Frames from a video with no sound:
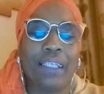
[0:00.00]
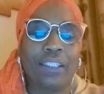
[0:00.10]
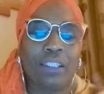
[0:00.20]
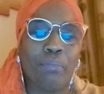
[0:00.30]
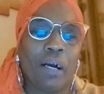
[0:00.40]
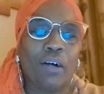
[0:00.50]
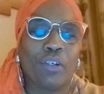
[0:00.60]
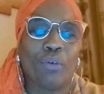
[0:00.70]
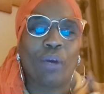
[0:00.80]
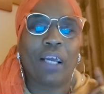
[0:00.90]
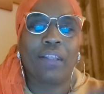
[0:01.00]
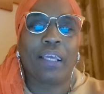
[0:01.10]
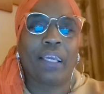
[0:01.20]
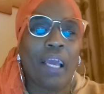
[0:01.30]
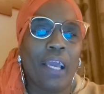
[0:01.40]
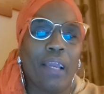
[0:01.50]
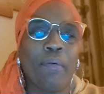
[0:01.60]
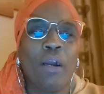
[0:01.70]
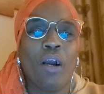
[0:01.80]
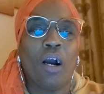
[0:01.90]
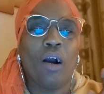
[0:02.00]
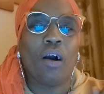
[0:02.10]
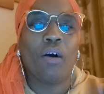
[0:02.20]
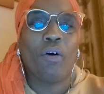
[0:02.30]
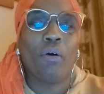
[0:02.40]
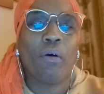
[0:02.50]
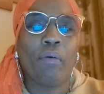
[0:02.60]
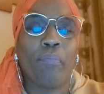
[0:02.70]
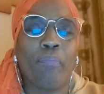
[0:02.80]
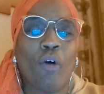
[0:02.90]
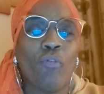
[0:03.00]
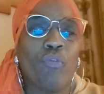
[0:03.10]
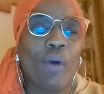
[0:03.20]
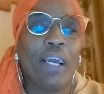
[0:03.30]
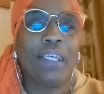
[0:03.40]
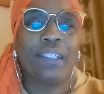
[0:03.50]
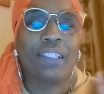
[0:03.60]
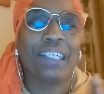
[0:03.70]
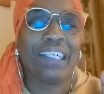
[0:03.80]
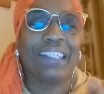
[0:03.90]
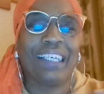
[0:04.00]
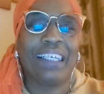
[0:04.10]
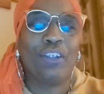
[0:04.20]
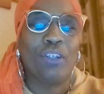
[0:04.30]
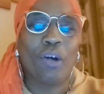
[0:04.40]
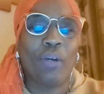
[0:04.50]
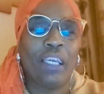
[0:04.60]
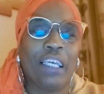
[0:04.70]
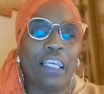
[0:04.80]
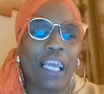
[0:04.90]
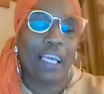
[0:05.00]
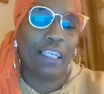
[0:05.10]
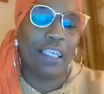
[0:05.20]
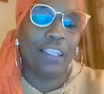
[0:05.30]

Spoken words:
and Somalia, right? They came both ways, you know, in at